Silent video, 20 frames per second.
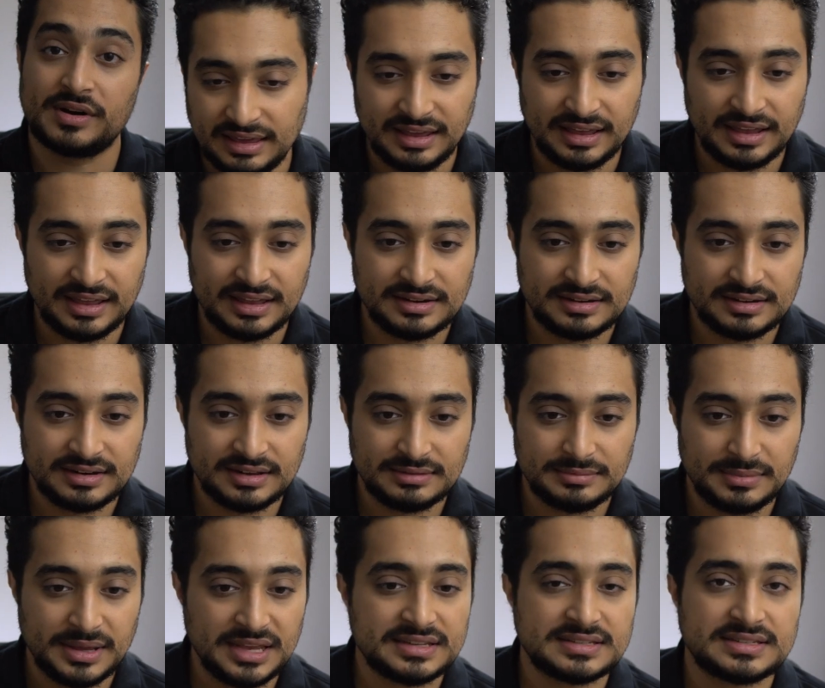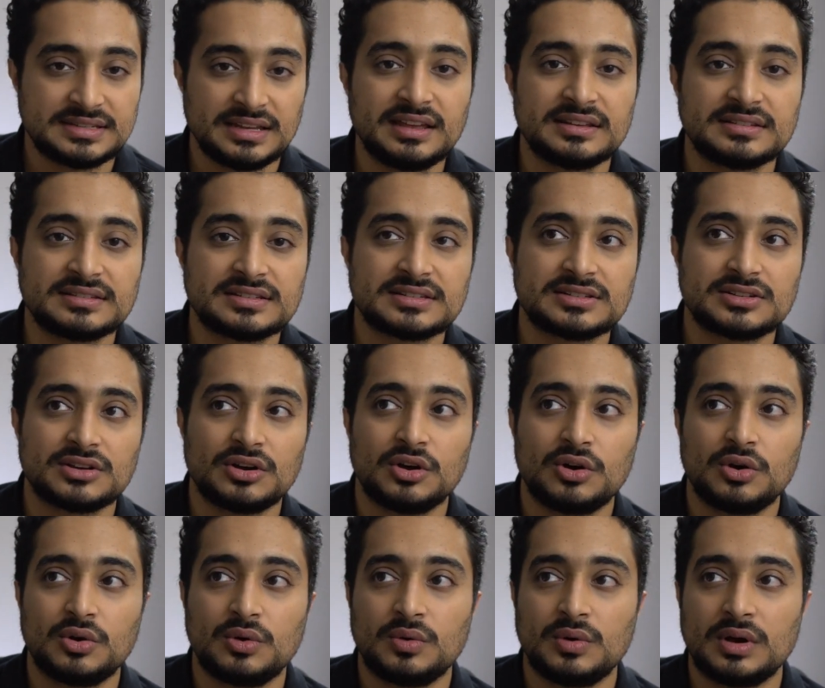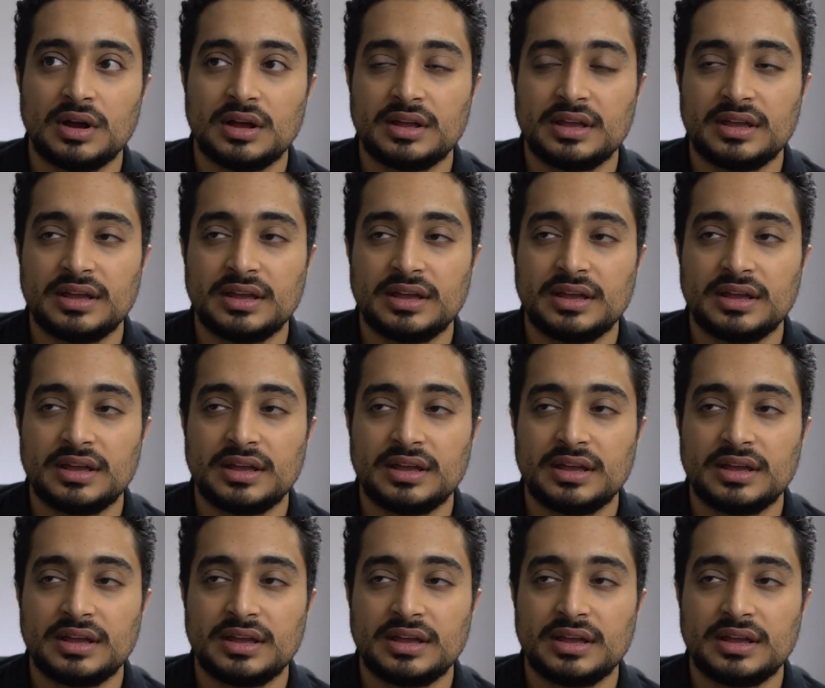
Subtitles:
And it makes sense. So